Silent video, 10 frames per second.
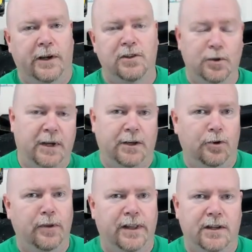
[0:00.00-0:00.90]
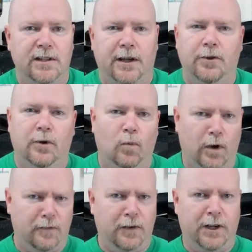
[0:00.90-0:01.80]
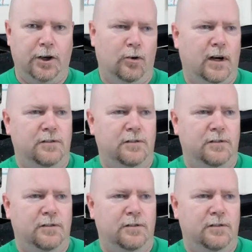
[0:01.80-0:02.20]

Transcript: too many new things at you in one video,